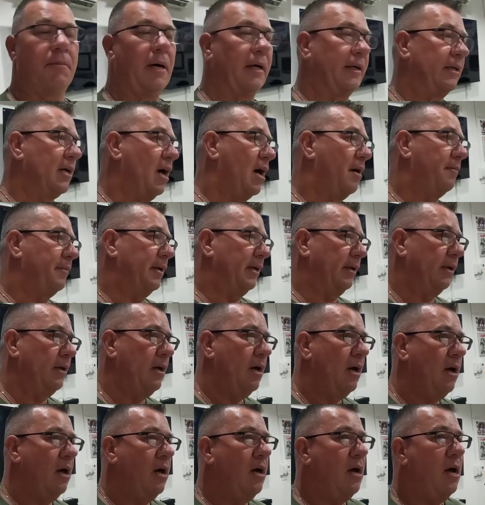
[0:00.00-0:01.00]
to my comment.
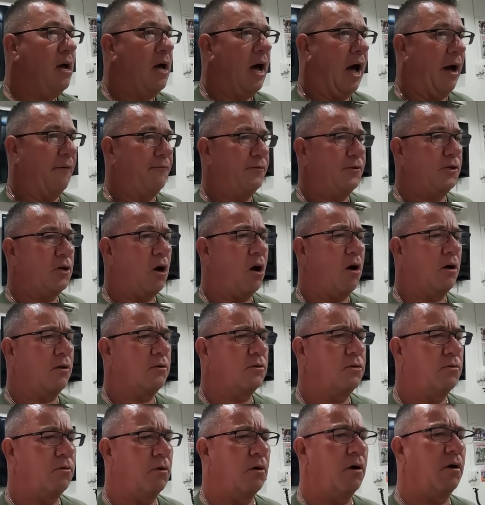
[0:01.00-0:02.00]
I've
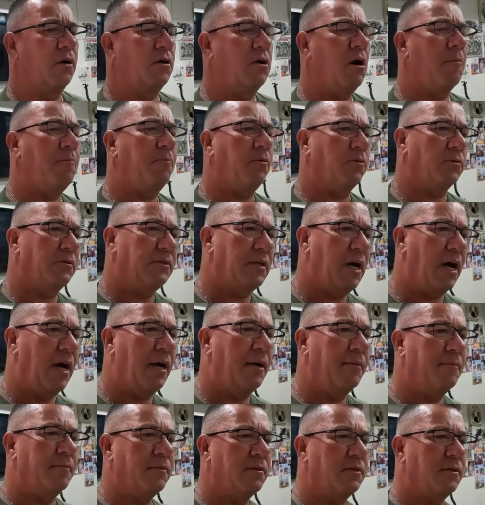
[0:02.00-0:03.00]
talked to her a couple
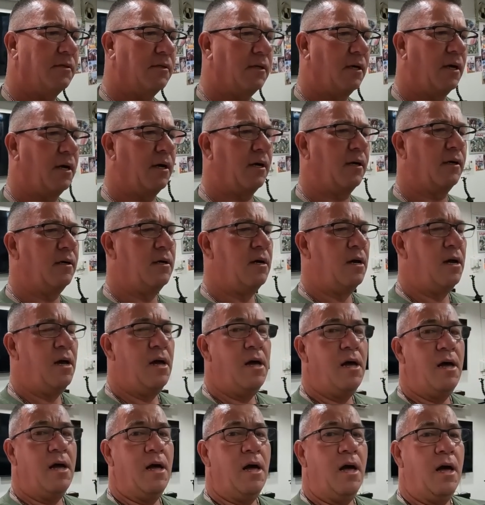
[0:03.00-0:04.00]
times. Uh,
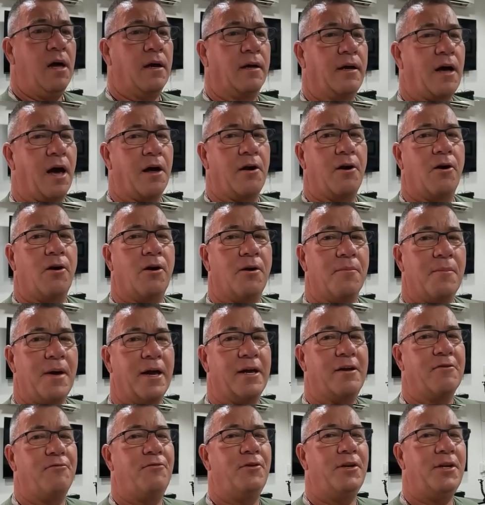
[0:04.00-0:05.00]
got her to
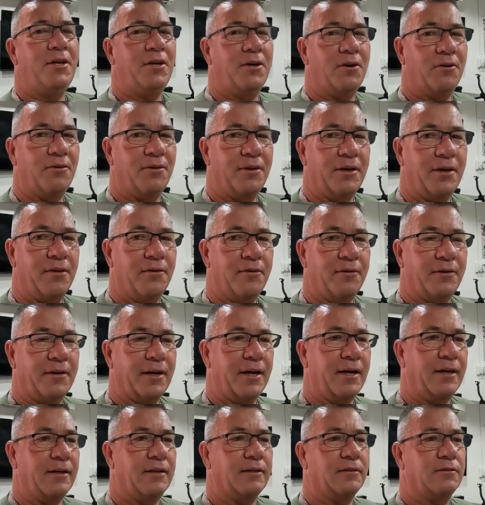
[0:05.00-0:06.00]
make a video the other
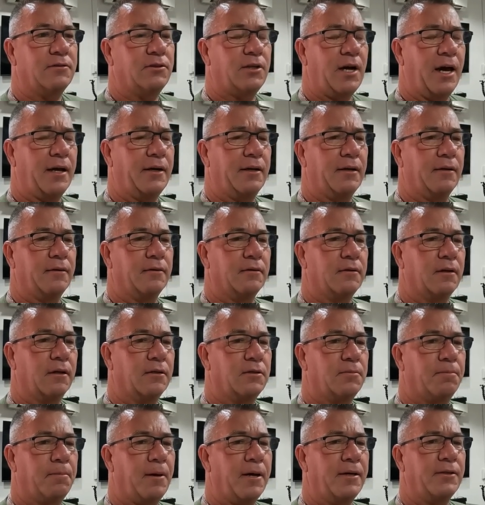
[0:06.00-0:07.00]
day. She had to
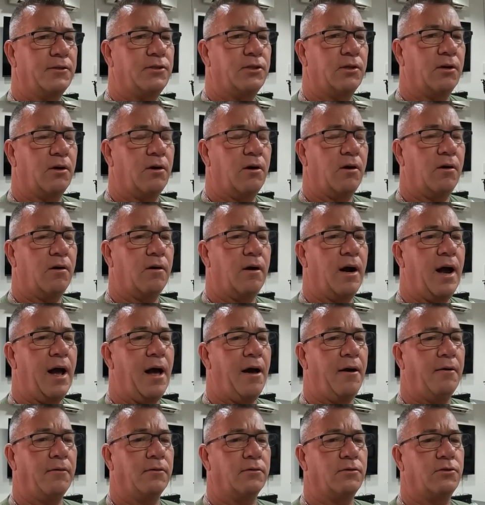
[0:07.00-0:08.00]
explain to her
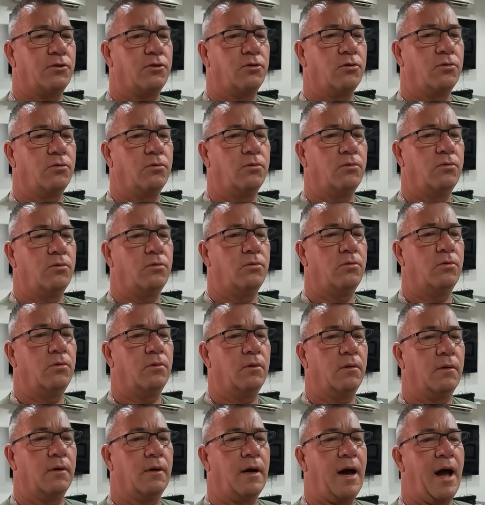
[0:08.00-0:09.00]
how to
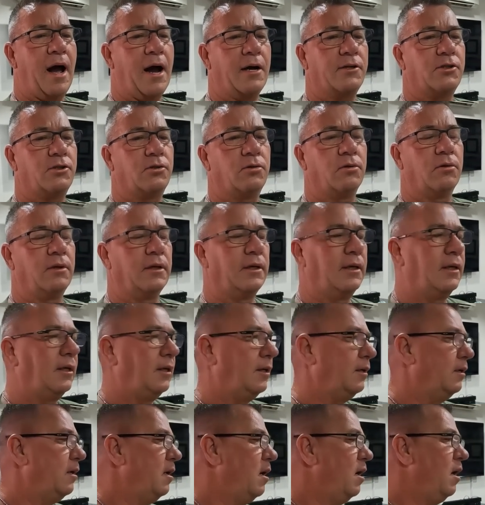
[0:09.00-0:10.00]

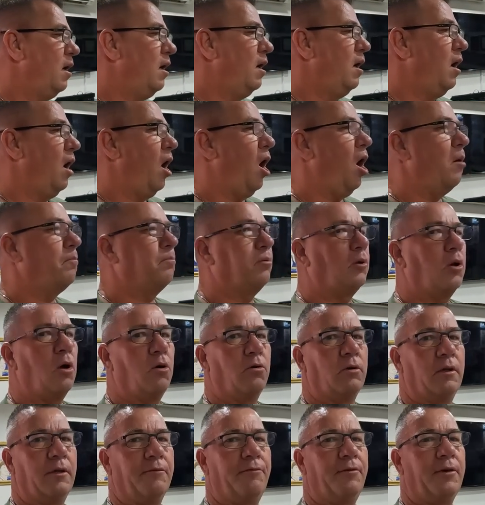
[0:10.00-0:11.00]
actually
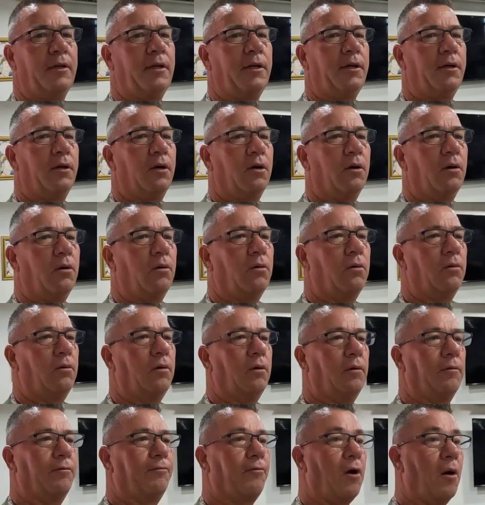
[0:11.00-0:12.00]
upload the video
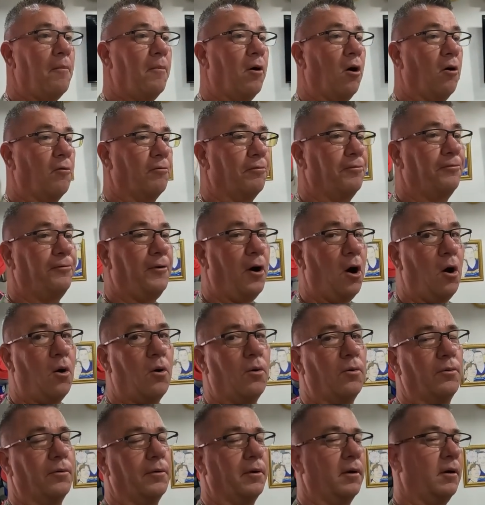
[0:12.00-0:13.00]
from her
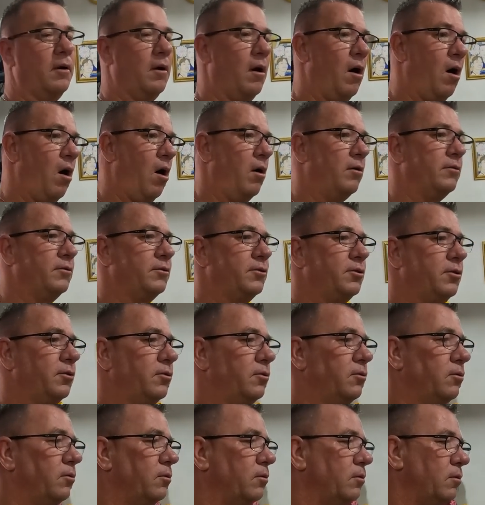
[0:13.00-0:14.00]
phone
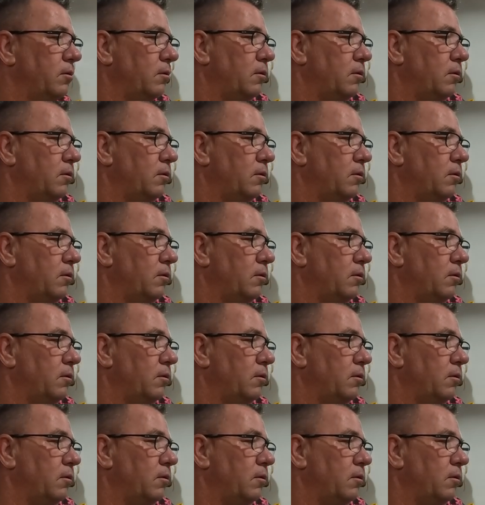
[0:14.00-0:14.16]
onto